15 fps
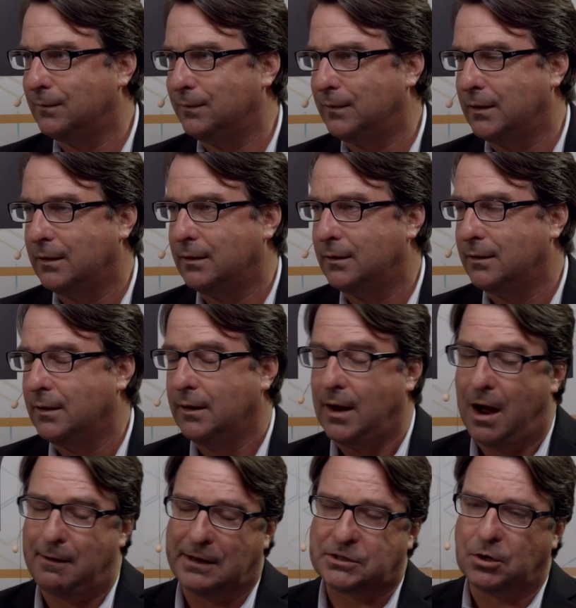absolutely. All
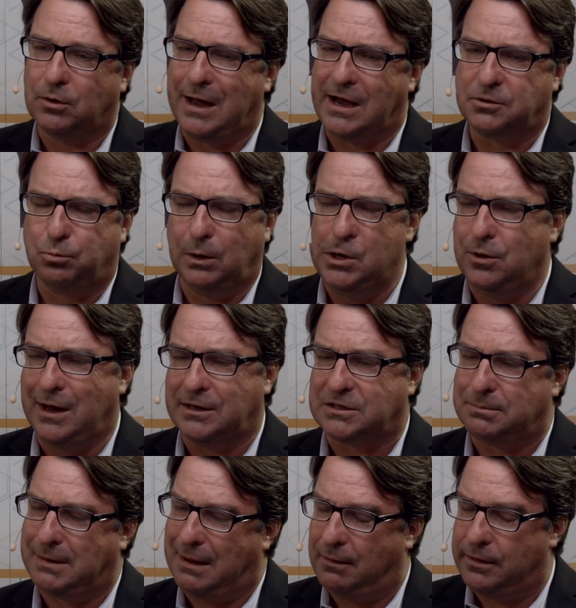right, absolutely. So guys, what are you guys
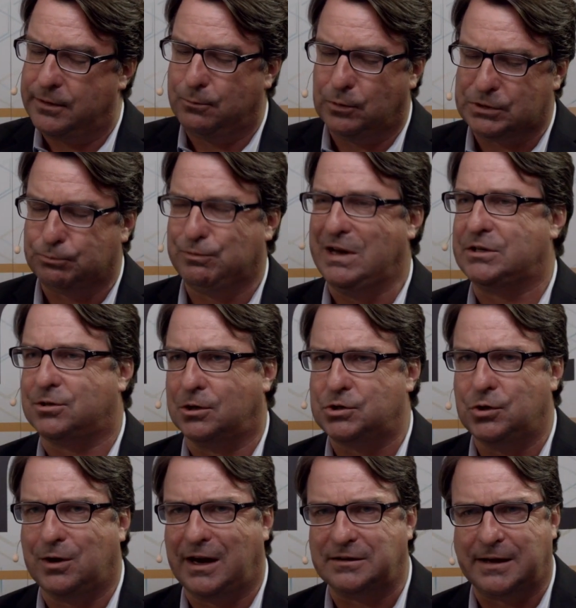coming out with? What research
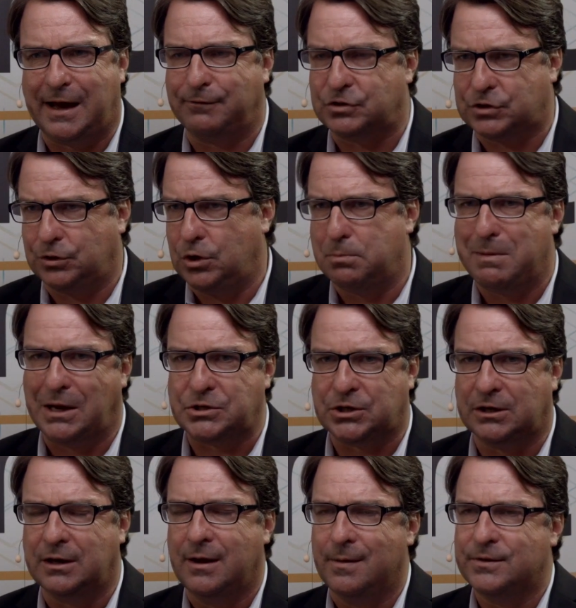you guys have? Stu, you
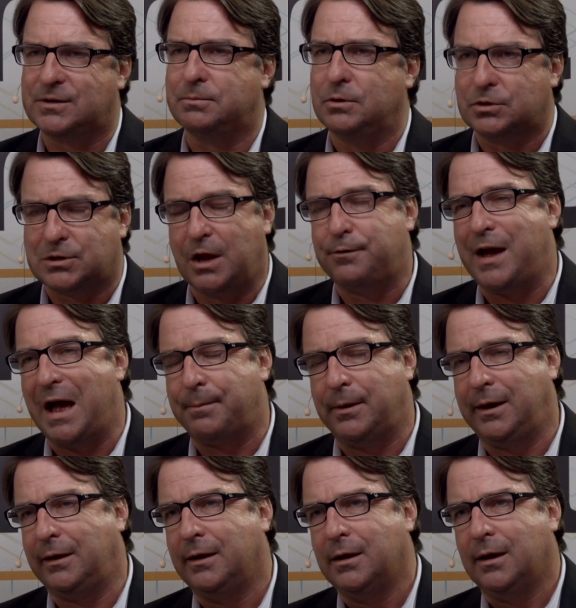mentioned some new stuff
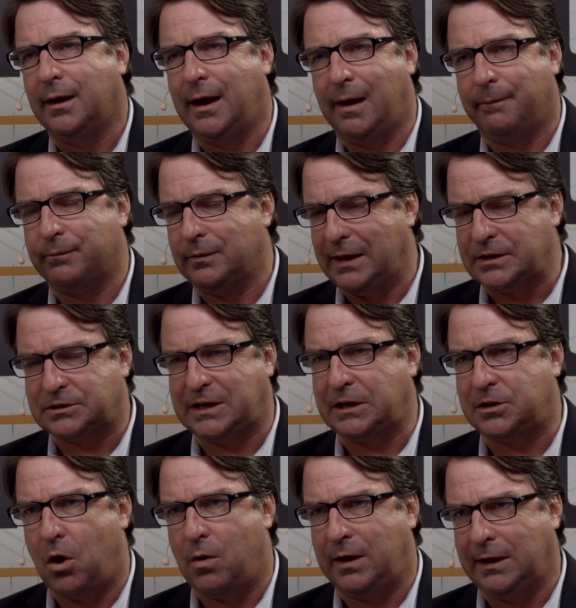happening. Let's get
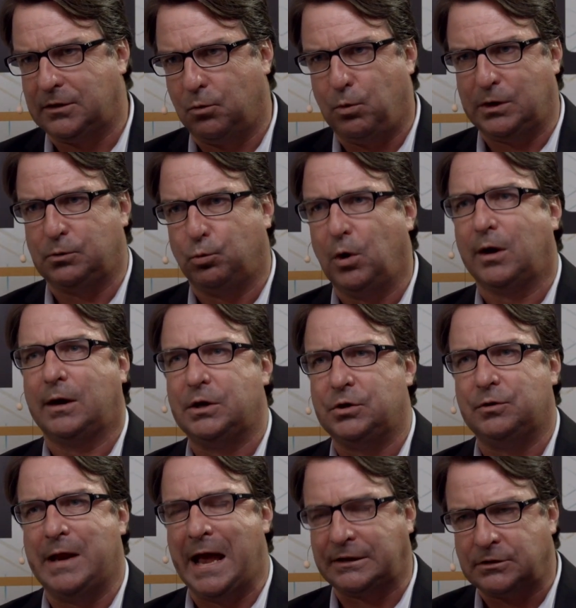going into what we're going to do
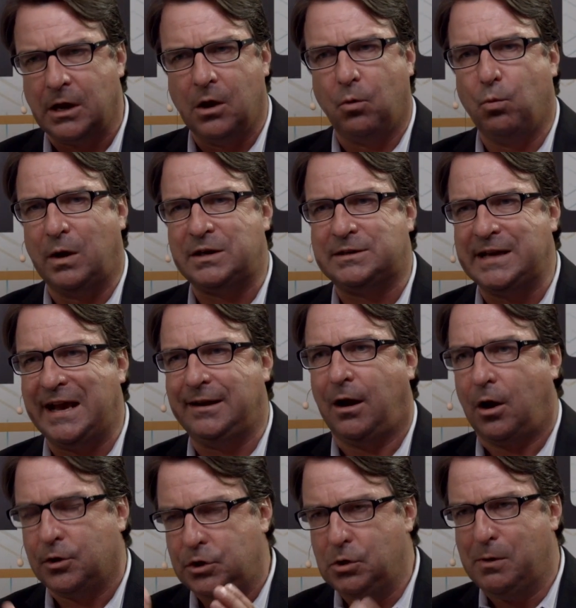next. What data
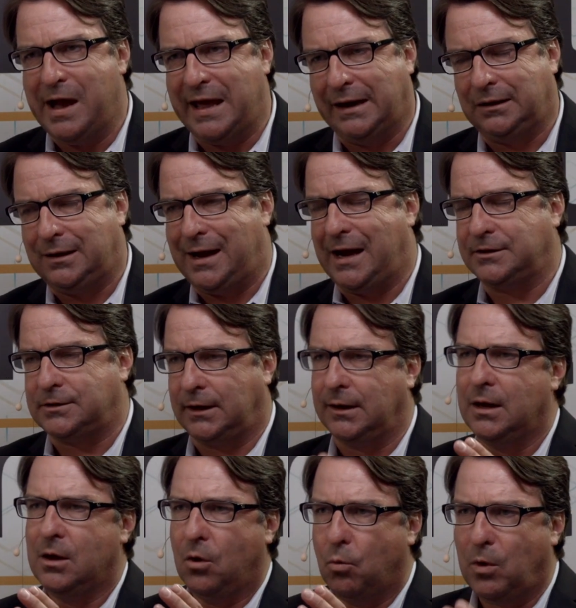are you analyzing?
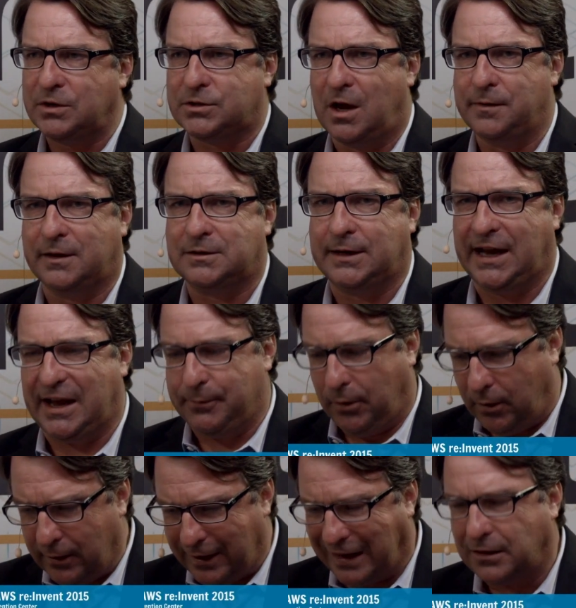What's on the table
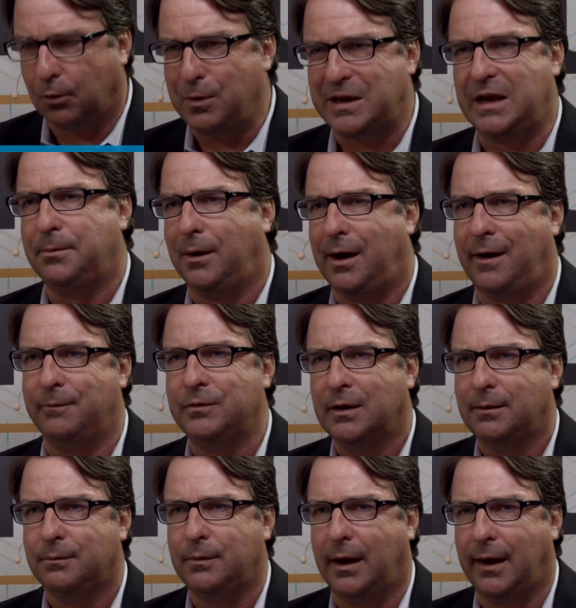at a Wikibon
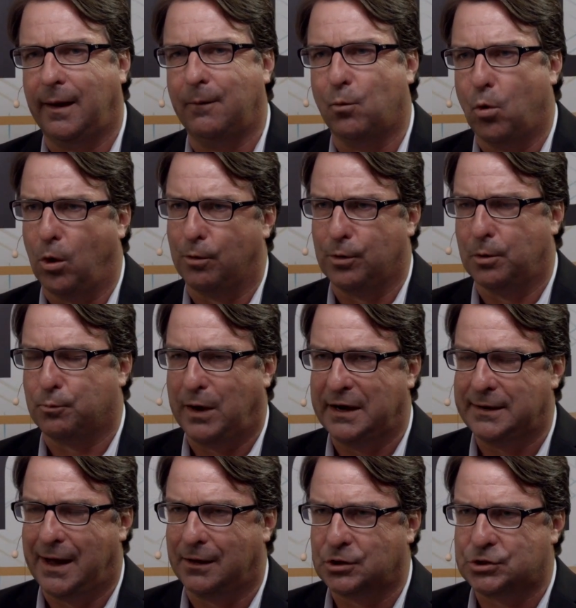war room right
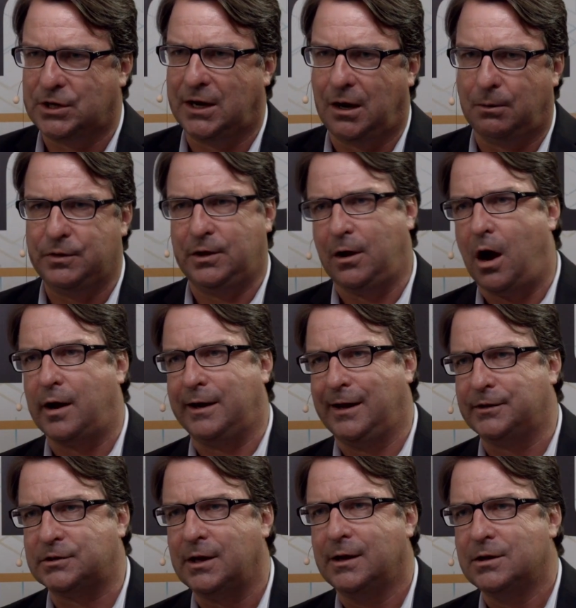now? Share with the
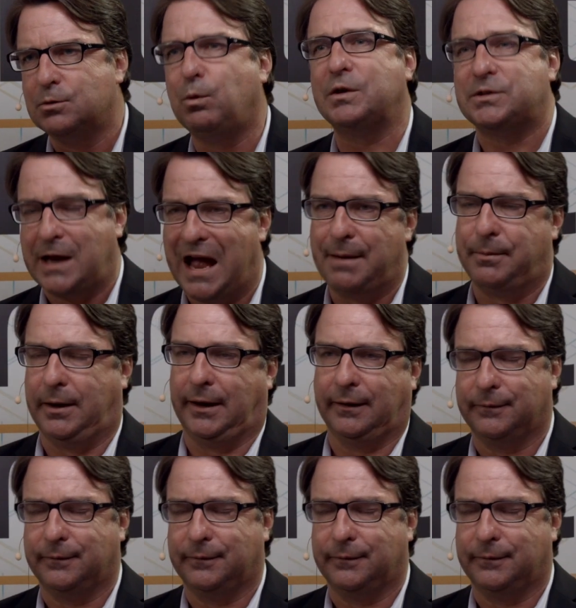audience what's happening.